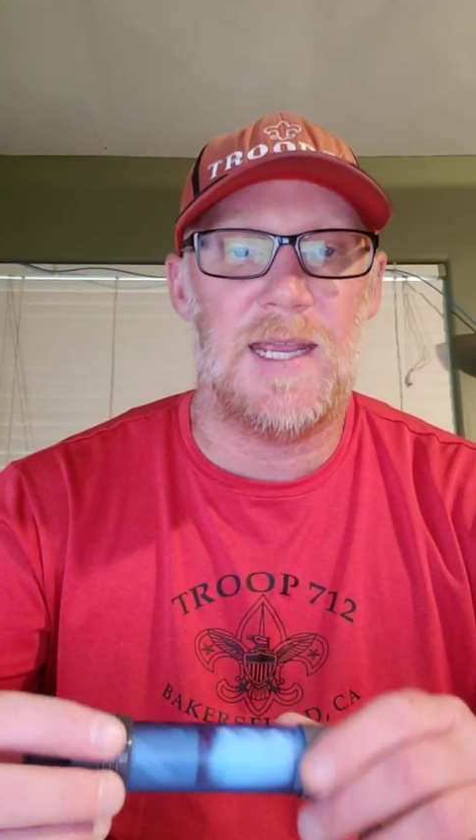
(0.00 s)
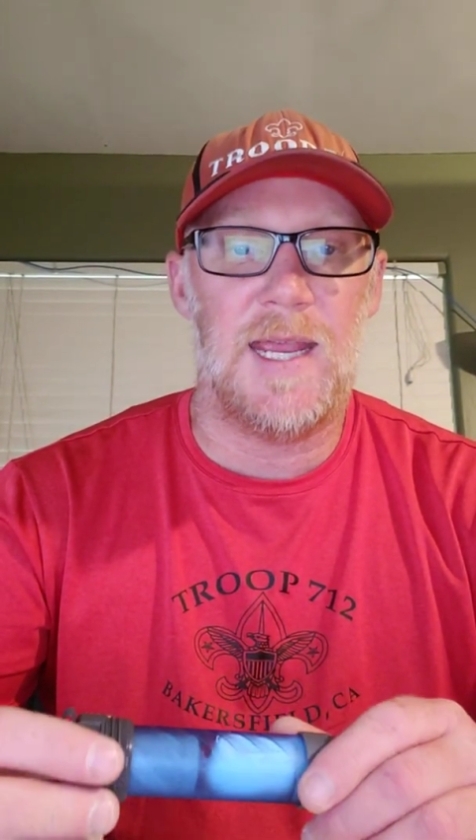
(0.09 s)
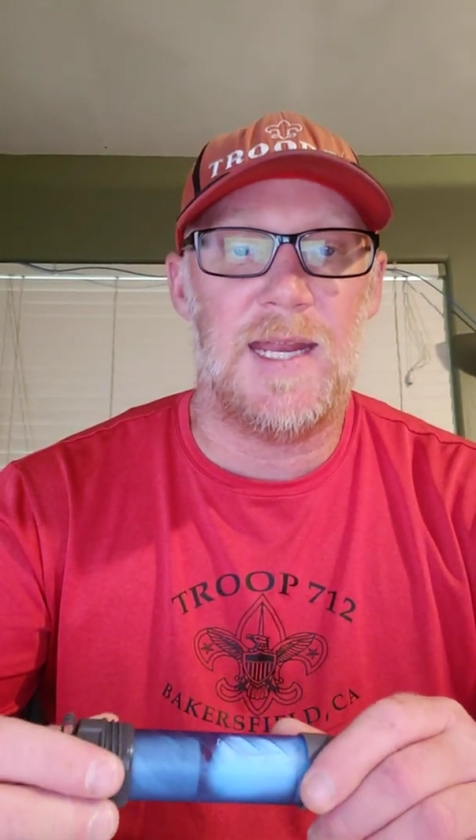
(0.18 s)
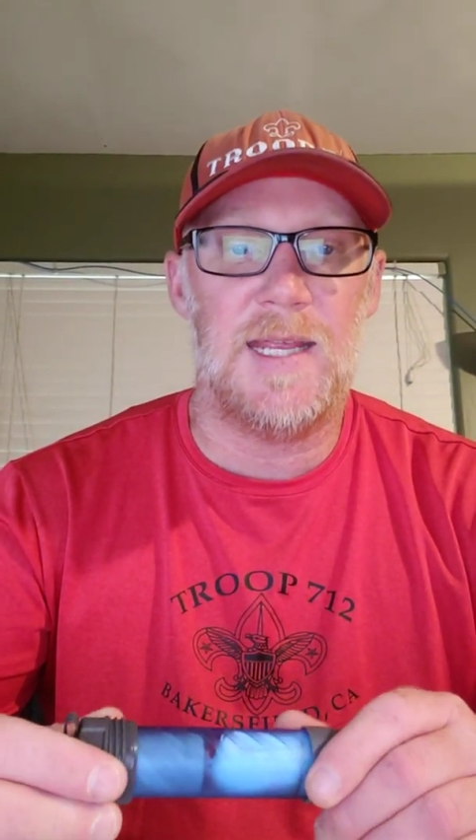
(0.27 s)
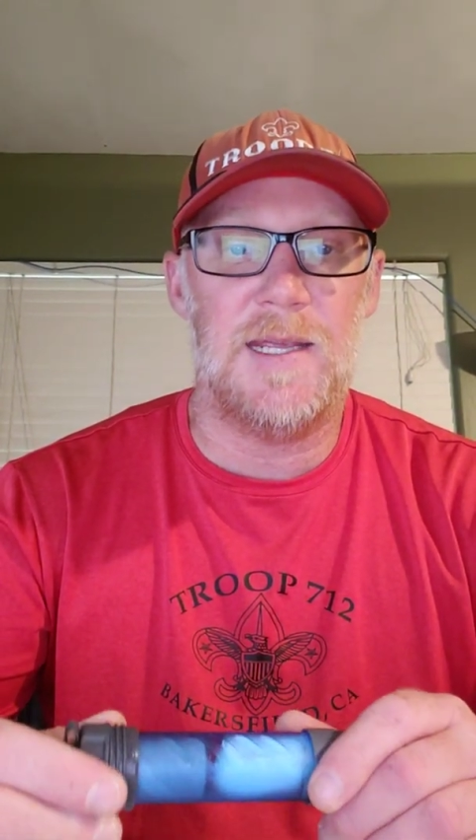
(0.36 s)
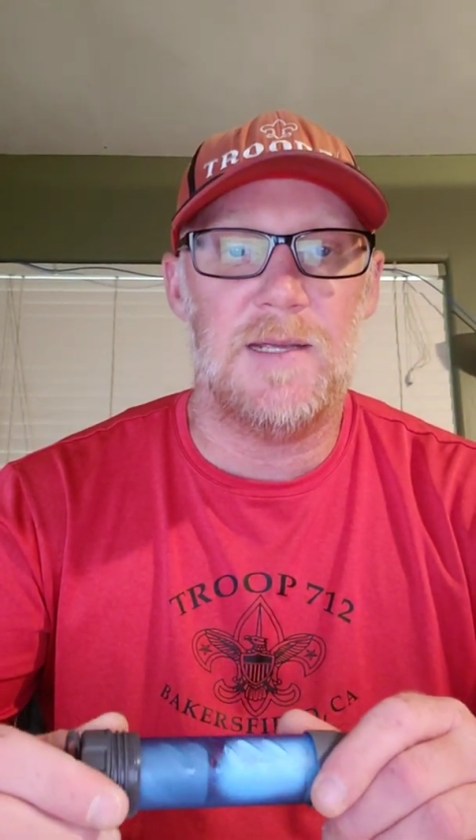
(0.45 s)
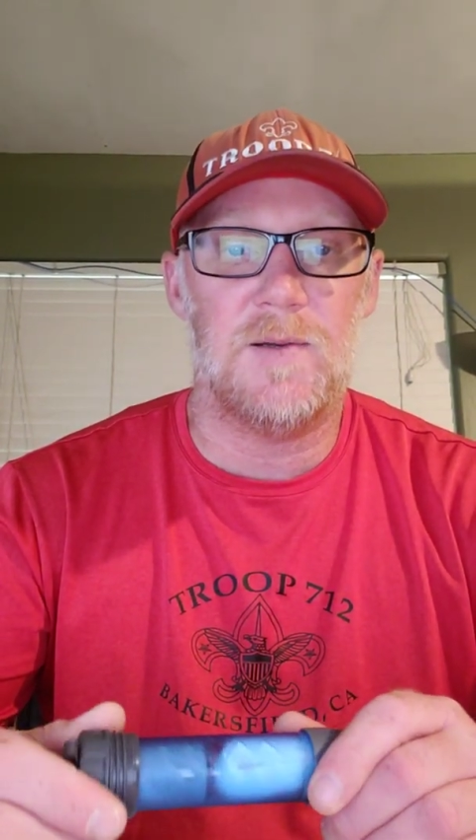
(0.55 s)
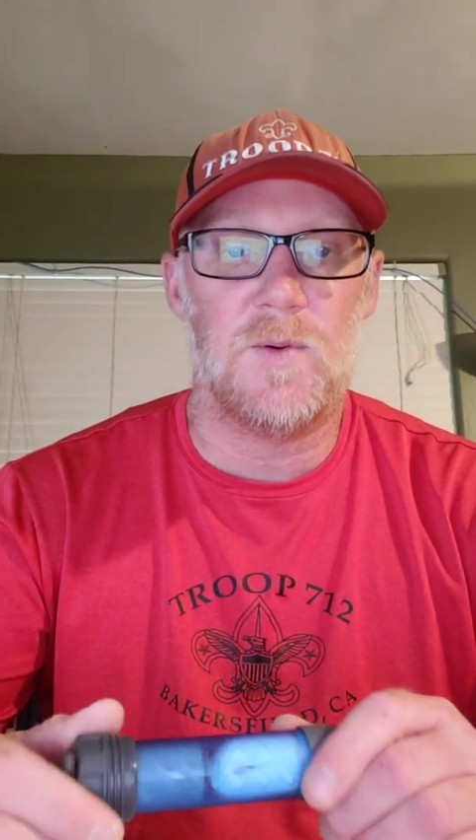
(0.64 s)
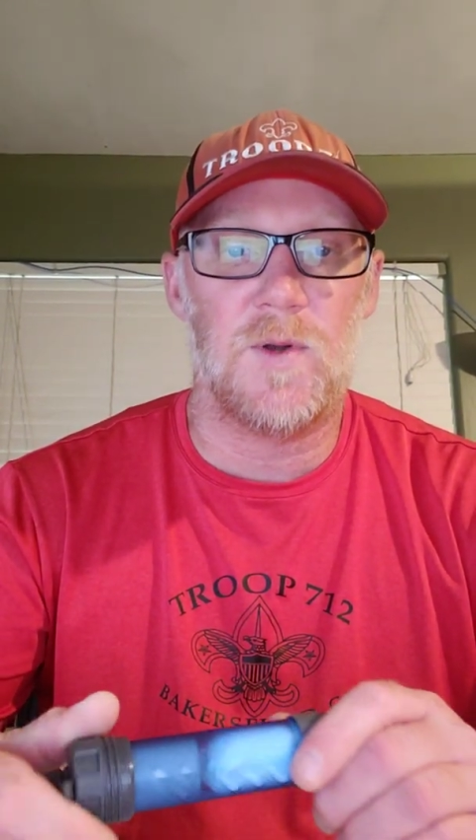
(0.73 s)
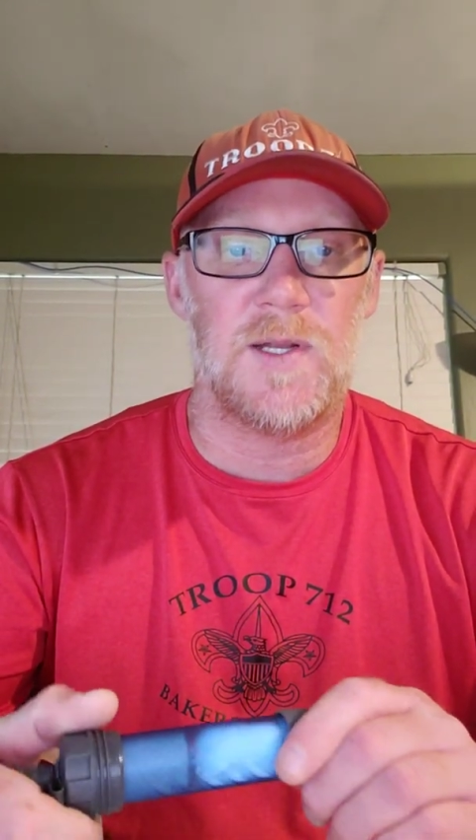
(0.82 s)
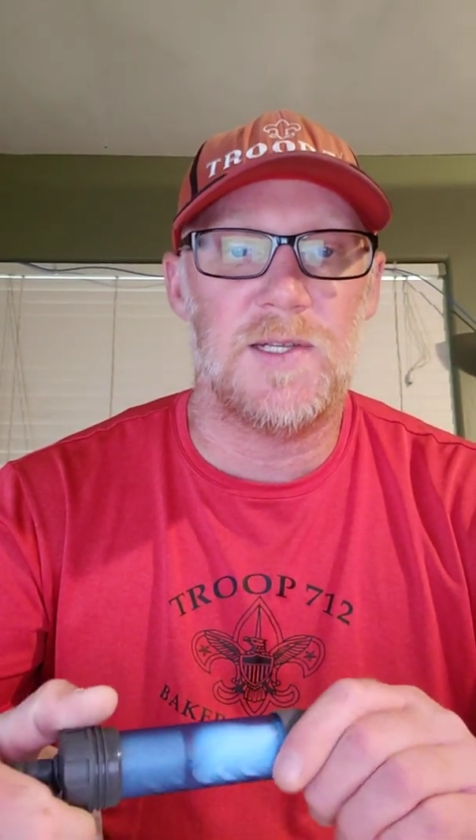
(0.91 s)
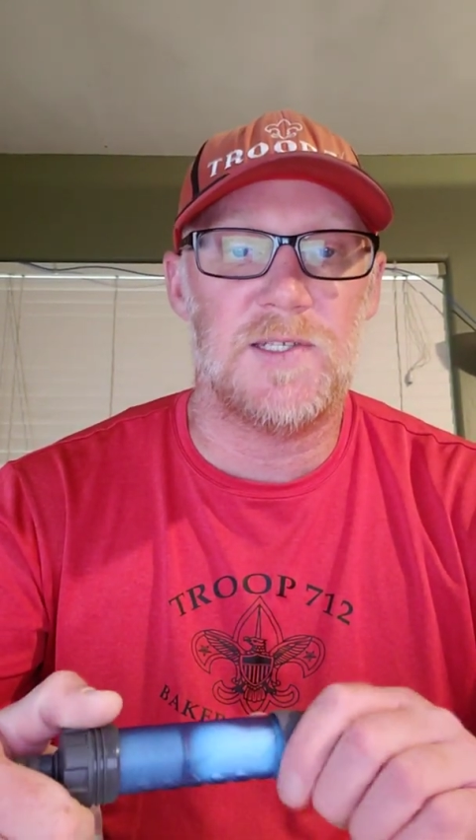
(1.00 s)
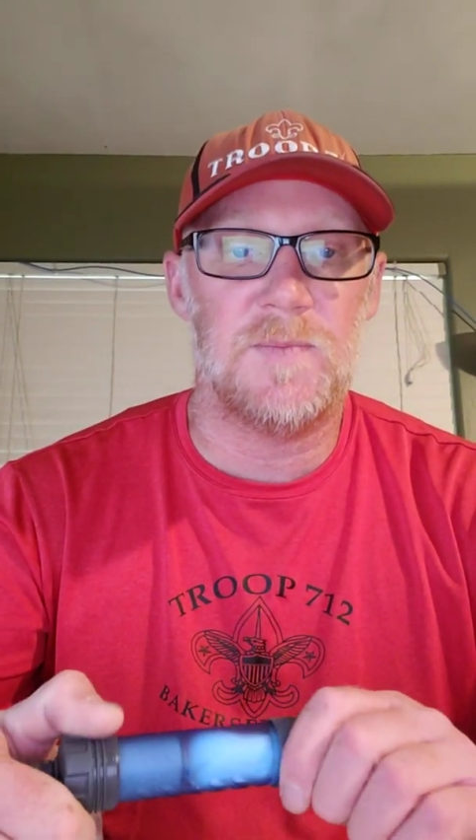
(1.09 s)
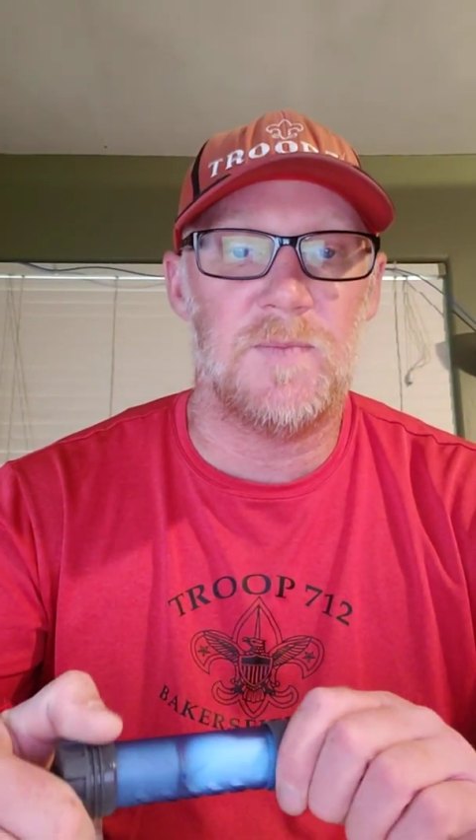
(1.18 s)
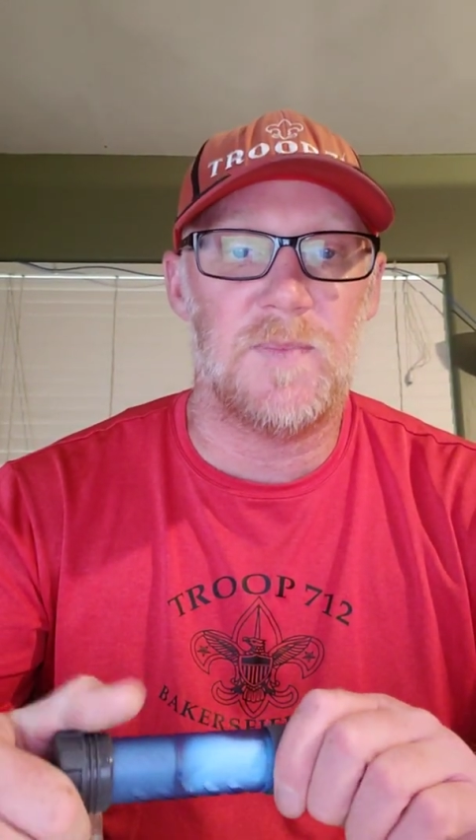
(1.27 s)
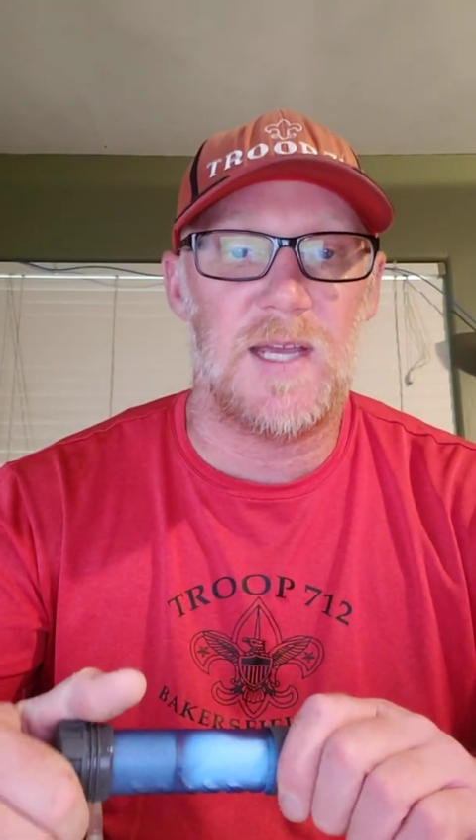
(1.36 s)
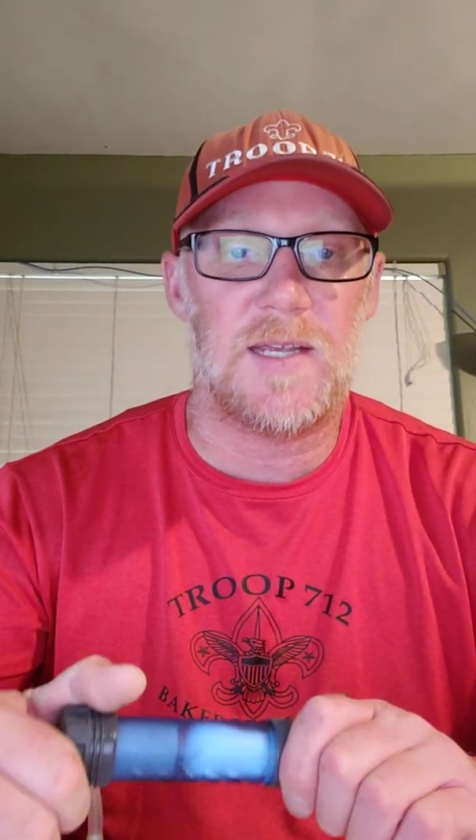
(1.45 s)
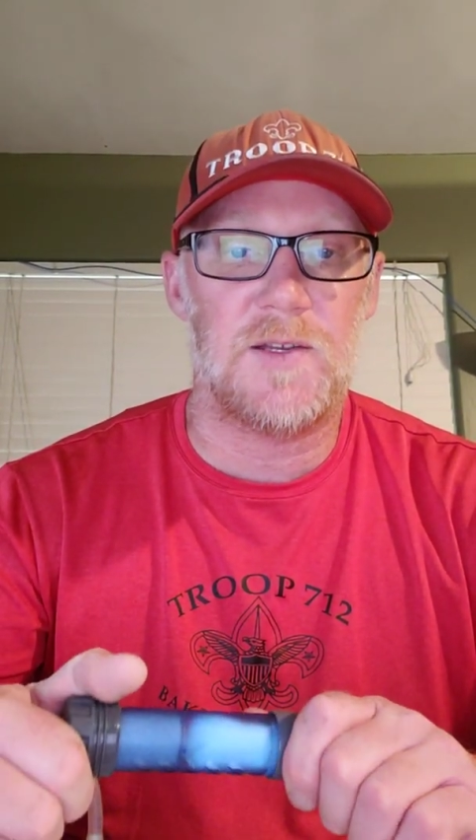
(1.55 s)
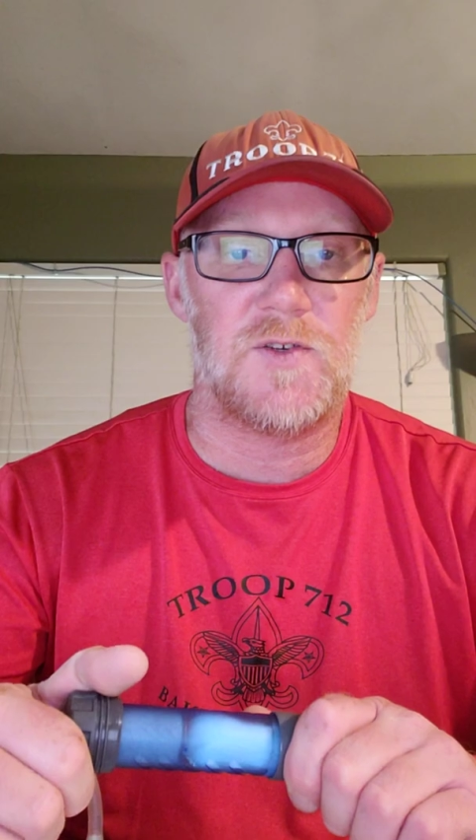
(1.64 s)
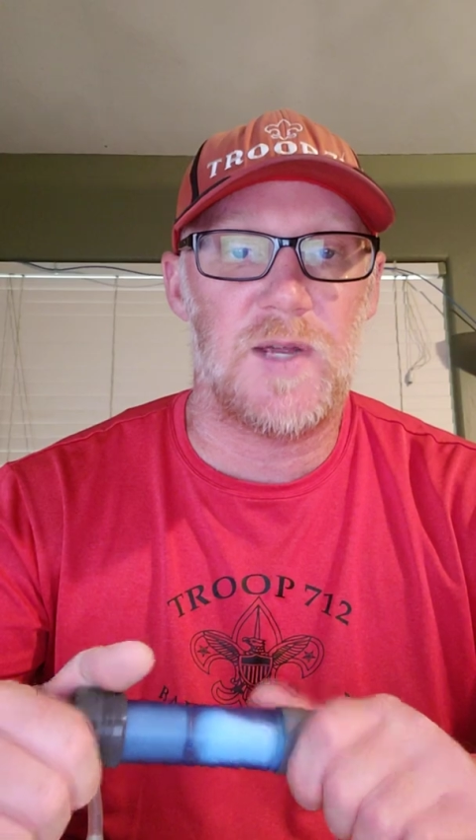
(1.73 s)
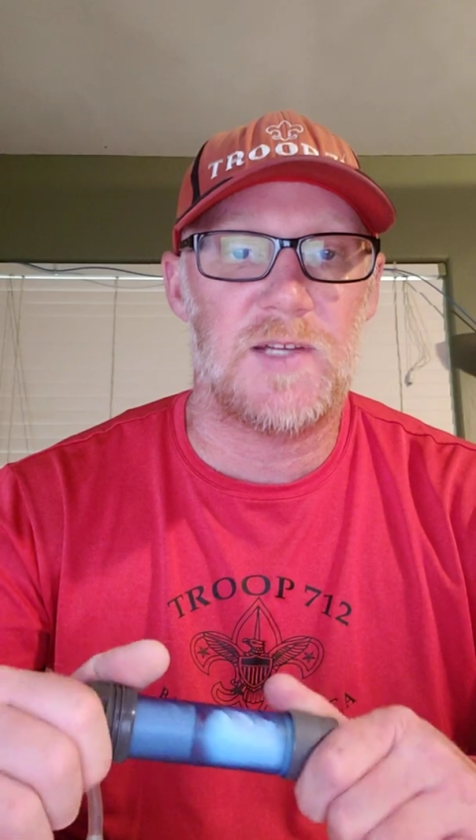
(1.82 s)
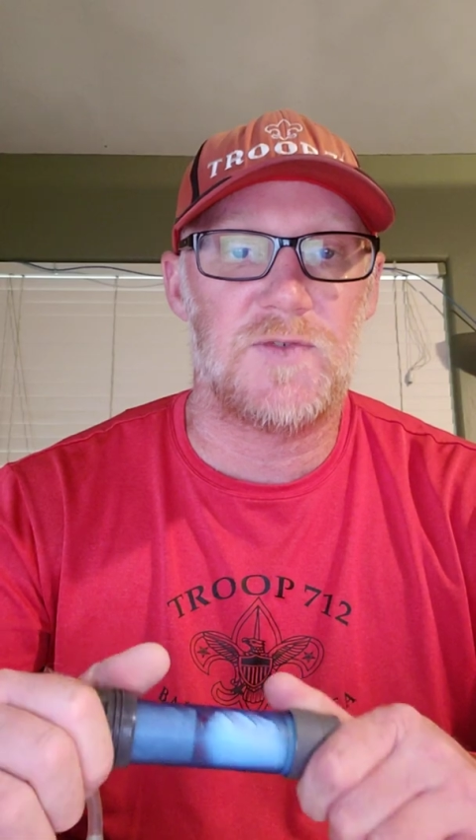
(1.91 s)
any organism that can
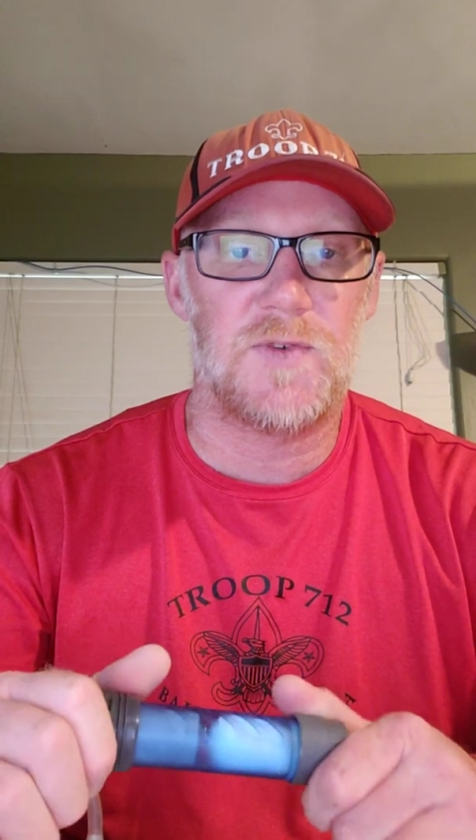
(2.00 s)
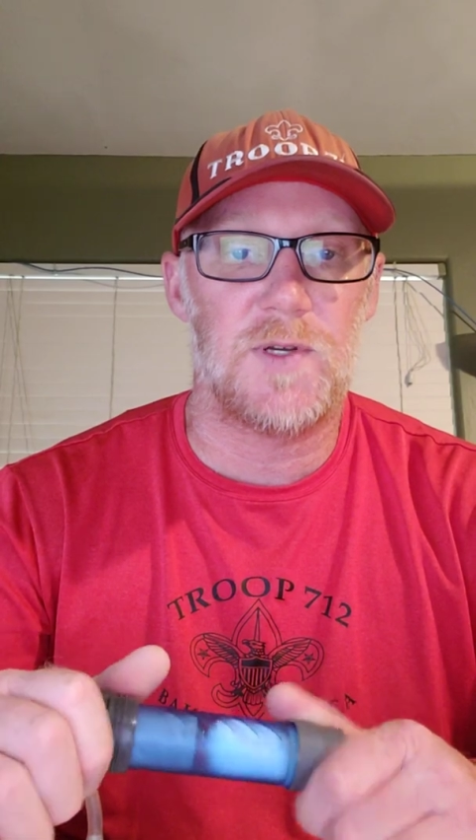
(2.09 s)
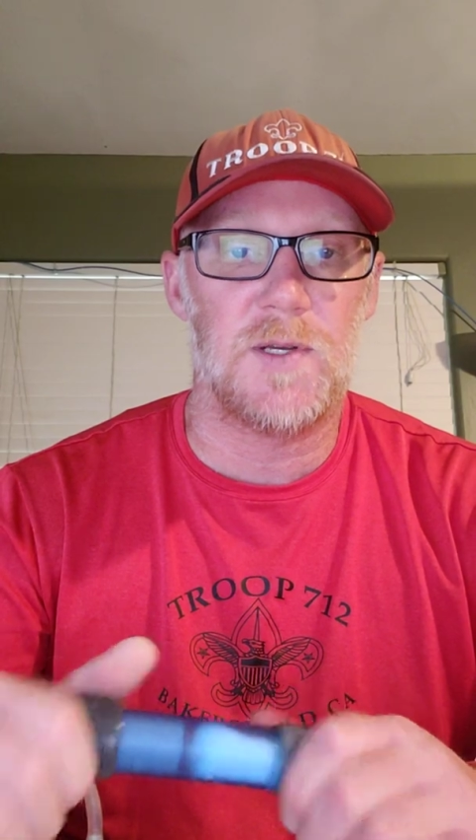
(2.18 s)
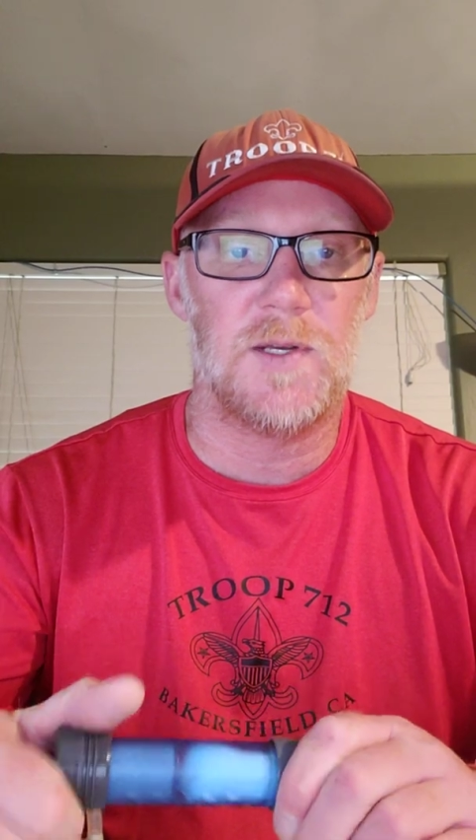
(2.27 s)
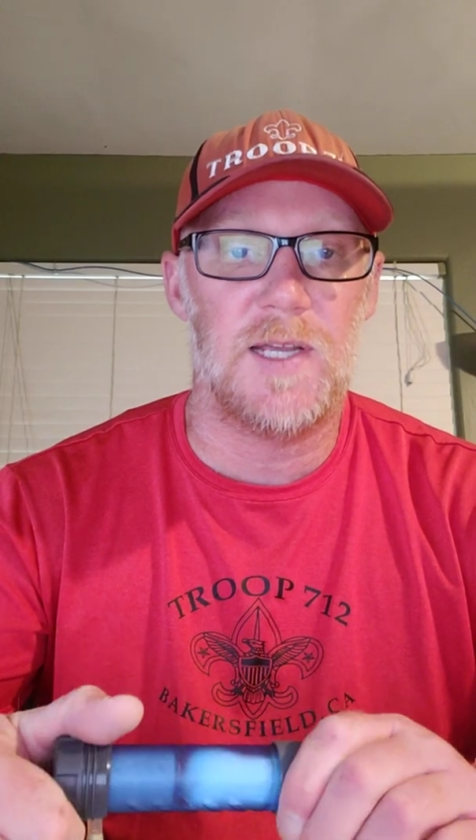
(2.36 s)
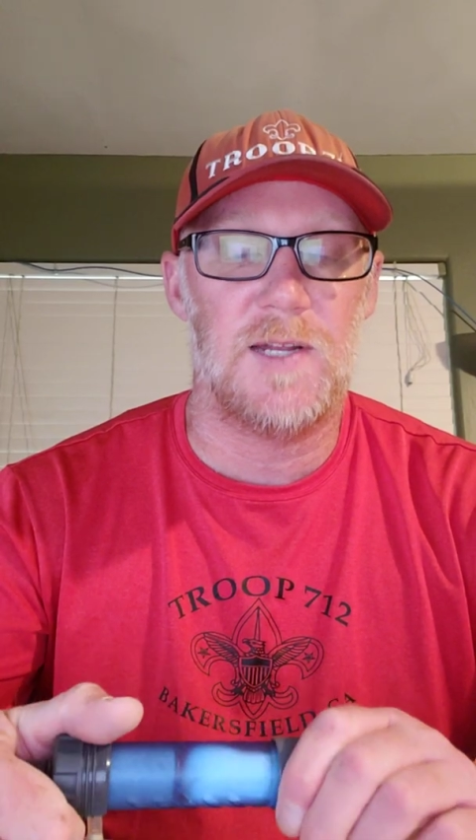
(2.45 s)
transfer